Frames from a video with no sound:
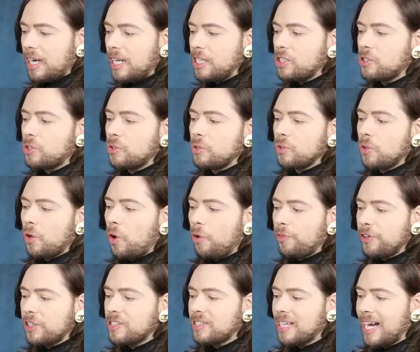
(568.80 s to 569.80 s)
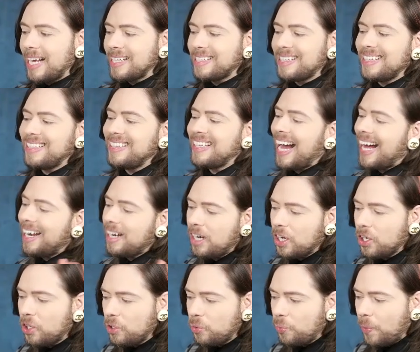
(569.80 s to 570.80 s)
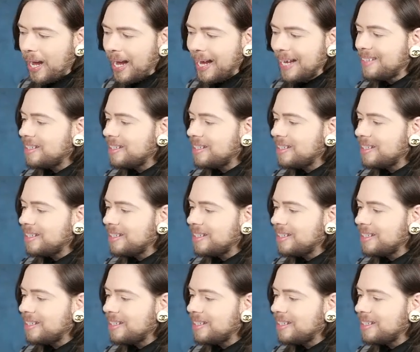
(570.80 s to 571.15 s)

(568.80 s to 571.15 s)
is oversized, not in a good way. It